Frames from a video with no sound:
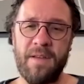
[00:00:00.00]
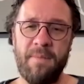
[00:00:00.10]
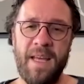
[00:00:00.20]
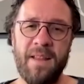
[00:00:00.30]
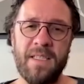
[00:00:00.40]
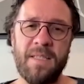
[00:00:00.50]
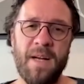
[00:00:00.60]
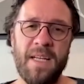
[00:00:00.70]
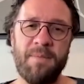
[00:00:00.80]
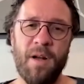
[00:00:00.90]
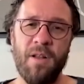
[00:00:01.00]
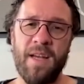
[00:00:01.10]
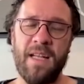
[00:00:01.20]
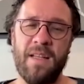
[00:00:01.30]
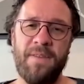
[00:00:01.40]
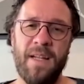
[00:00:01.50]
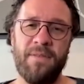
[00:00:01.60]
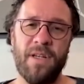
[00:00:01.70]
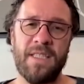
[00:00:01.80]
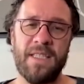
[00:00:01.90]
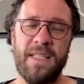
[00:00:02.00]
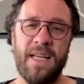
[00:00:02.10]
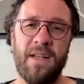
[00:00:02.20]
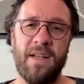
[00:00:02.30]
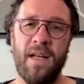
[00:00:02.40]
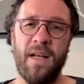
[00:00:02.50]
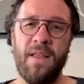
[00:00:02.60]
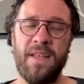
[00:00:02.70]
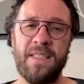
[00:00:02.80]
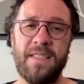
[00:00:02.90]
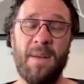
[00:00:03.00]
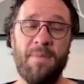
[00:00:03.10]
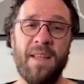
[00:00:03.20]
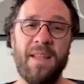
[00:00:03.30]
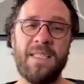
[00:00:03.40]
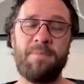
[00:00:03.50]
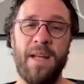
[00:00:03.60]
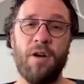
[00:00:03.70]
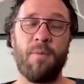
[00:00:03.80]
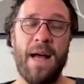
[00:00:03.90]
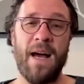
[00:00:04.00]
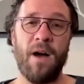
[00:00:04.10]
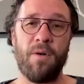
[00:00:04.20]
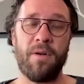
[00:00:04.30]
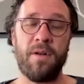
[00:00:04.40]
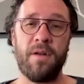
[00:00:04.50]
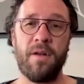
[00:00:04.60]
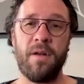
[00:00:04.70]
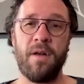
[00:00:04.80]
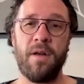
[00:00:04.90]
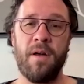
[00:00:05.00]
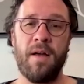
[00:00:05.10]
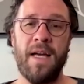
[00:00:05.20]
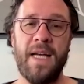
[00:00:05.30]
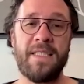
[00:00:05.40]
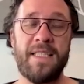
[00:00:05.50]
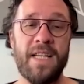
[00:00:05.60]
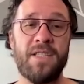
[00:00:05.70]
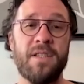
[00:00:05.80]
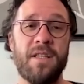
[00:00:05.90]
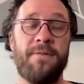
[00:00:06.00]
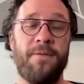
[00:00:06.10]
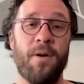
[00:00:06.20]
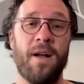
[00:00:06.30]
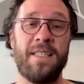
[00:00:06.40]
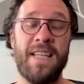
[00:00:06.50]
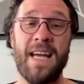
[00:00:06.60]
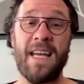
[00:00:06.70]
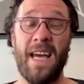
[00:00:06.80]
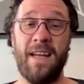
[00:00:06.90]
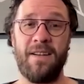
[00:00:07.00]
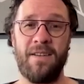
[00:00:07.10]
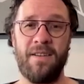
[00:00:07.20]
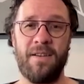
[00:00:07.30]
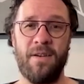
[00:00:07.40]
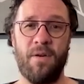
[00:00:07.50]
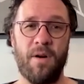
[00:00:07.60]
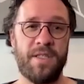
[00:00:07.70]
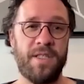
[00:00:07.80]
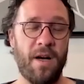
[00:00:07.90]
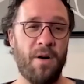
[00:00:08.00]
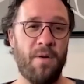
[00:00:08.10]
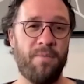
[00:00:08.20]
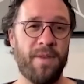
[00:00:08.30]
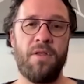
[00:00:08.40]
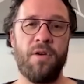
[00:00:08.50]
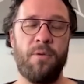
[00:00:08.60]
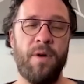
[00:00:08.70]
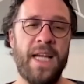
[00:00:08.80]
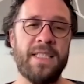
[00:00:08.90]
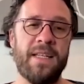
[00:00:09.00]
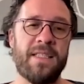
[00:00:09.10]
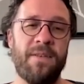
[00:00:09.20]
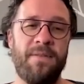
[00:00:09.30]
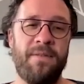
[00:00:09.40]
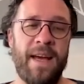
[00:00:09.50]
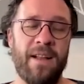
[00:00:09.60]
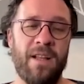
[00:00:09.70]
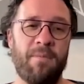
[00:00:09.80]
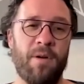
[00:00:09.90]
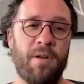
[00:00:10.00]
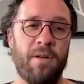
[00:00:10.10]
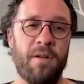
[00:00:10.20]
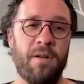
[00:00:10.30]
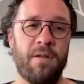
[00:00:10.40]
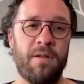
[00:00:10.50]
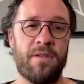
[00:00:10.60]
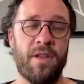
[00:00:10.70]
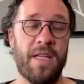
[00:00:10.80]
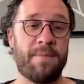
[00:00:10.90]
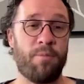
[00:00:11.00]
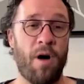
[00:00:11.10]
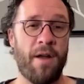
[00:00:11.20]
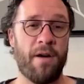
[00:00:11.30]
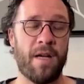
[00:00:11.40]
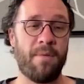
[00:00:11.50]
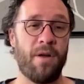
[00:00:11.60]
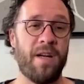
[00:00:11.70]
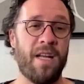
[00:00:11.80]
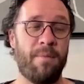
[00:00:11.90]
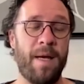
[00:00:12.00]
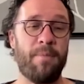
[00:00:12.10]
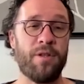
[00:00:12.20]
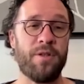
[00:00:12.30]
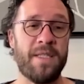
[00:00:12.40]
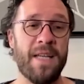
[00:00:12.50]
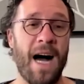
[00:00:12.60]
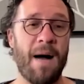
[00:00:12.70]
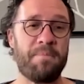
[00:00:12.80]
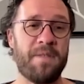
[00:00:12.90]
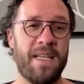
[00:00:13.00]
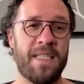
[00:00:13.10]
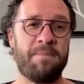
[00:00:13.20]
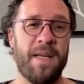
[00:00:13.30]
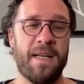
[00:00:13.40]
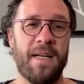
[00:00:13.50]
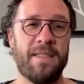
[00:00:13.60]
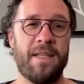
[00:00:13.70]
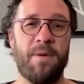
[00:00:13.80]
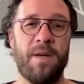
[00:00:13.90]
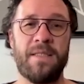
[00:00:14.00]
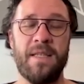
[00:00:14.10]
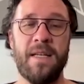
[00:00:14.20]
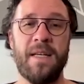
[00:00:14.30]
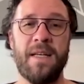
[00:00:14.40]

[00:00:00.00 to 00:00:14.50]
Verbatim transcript: To me, the surprising part looking at the Fediverse is that this is something that has been around essentially for a decade or so. The reason it's available to this broader community of people to adopt is because there was